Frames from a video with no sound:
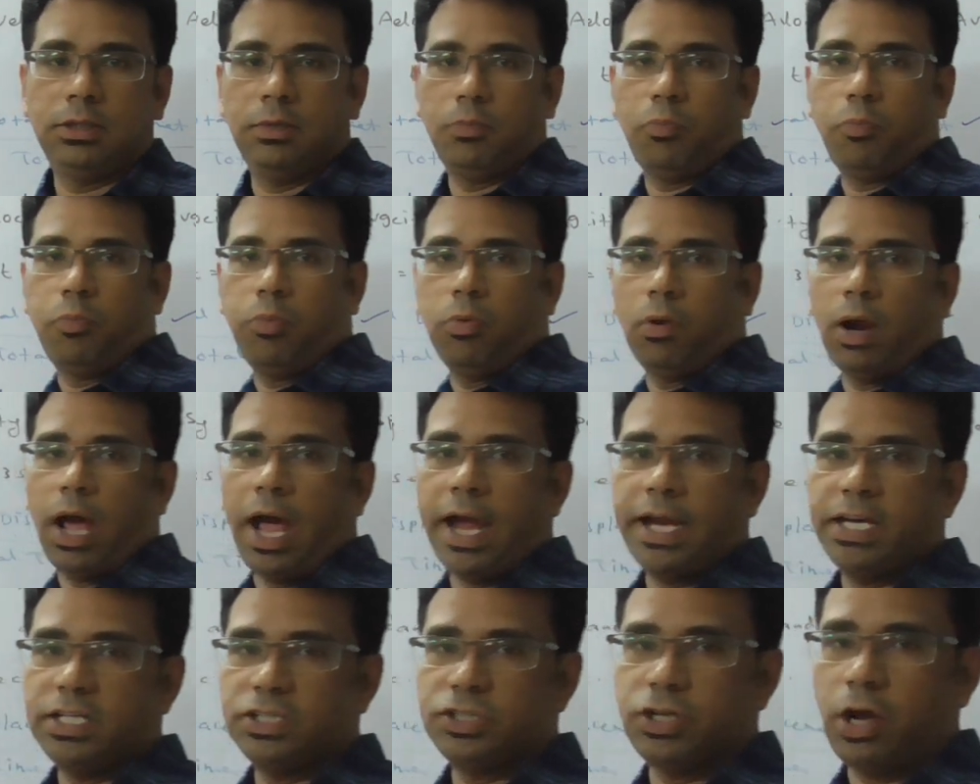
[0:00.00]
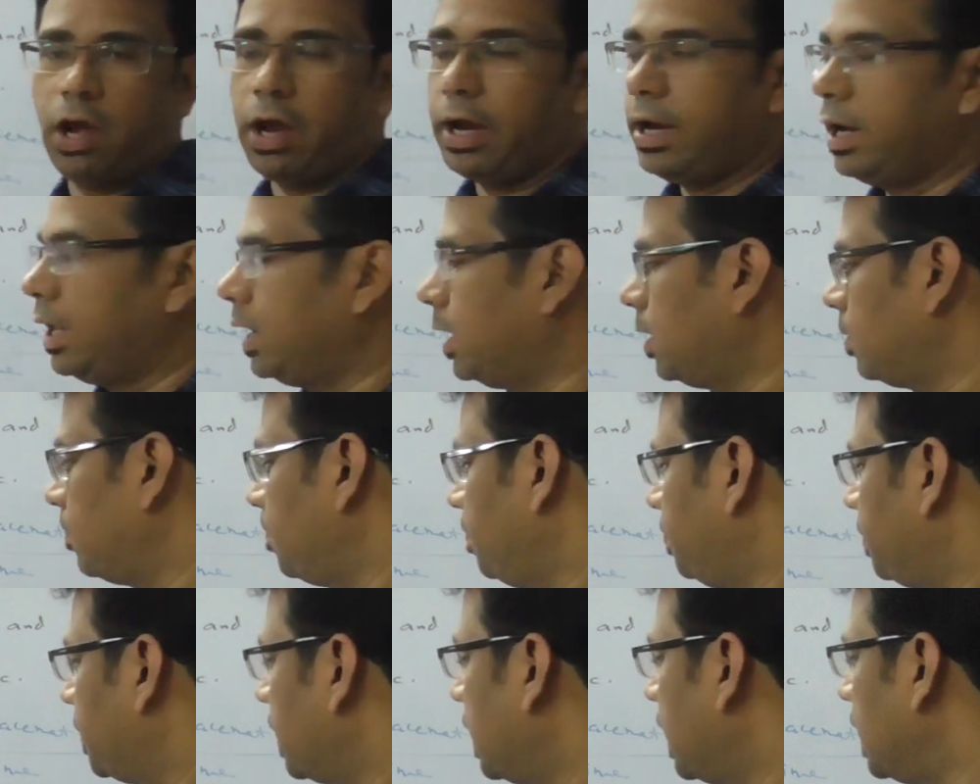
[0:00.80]
The line
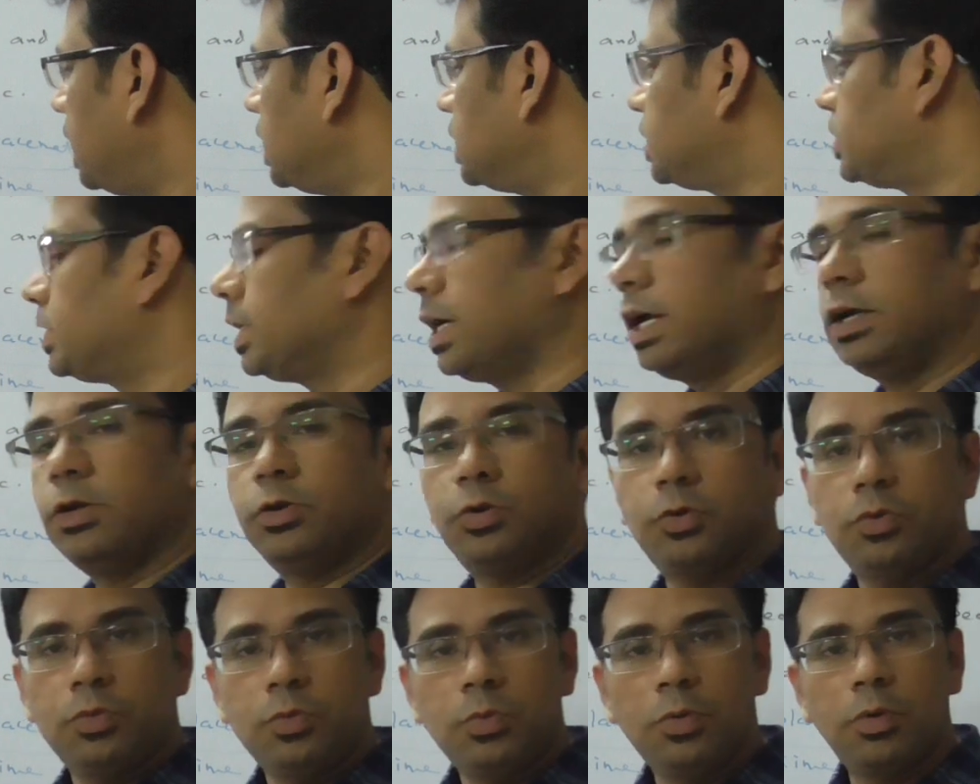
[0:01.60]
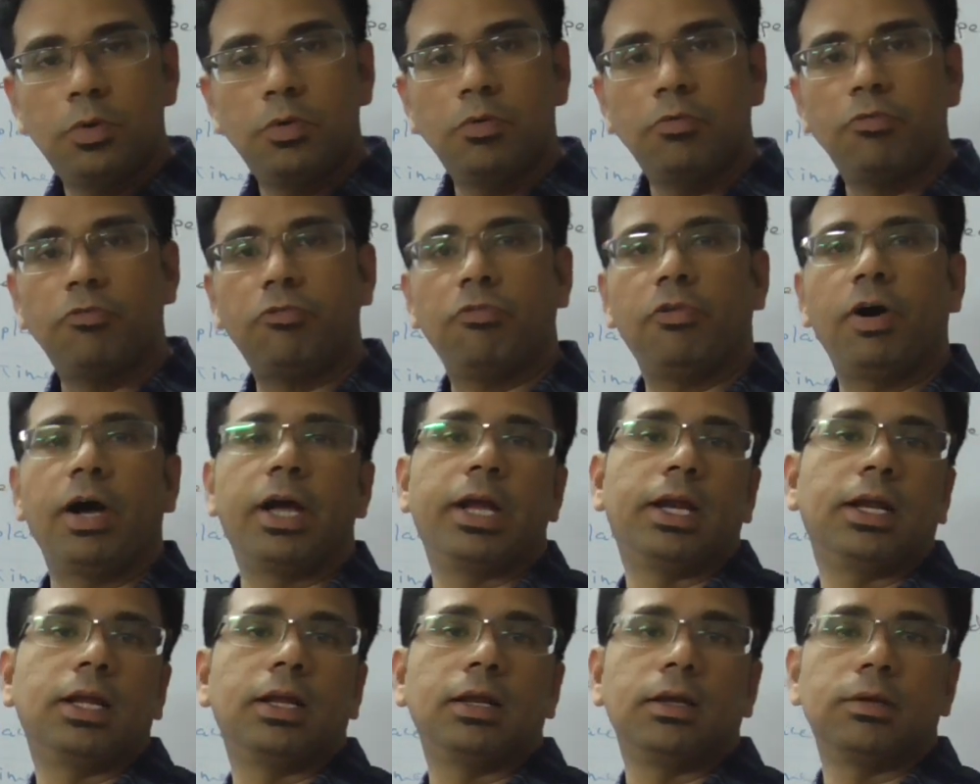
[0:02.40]
joining initial to
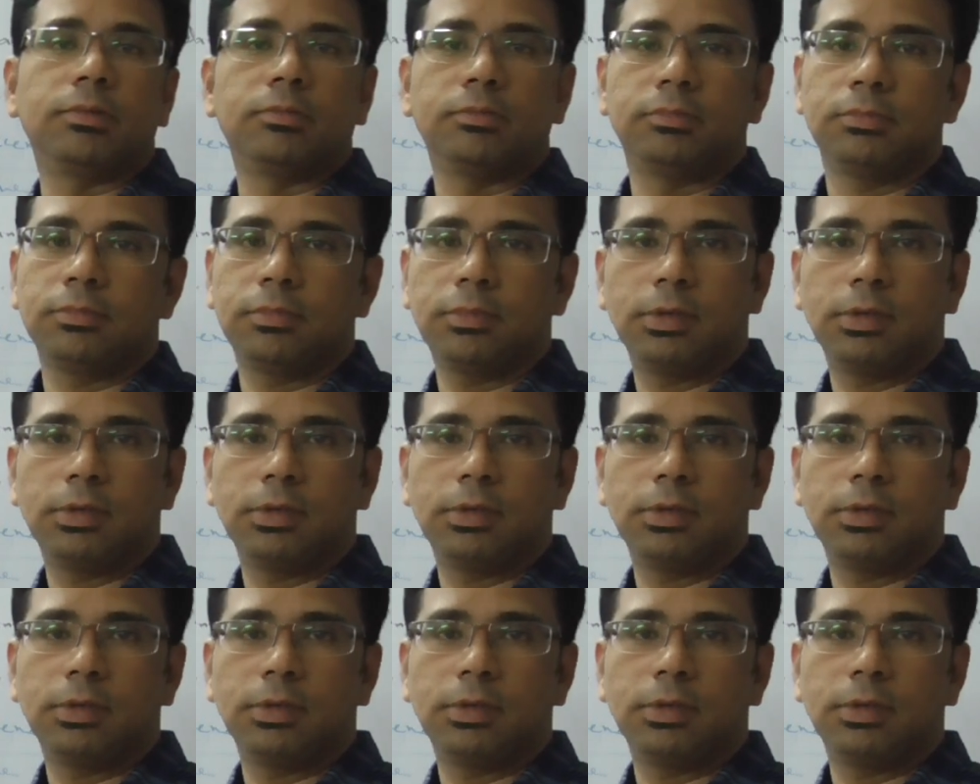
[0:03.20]
final.